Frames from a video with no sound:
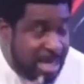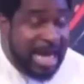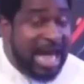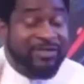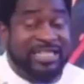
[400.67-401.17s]

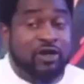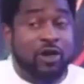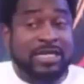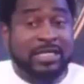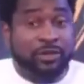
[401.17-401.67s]
Everything God
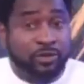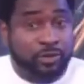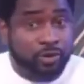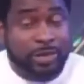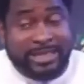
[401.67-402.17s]
did is good.
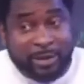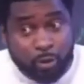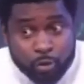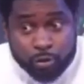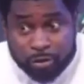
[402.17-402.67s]
So it is
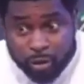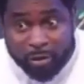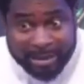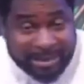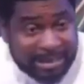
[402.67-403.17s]
good. God
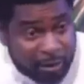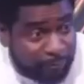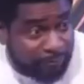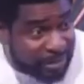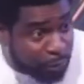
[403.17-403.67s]
created this love.
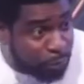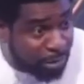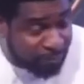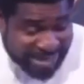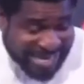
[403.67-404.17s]
It's a good love.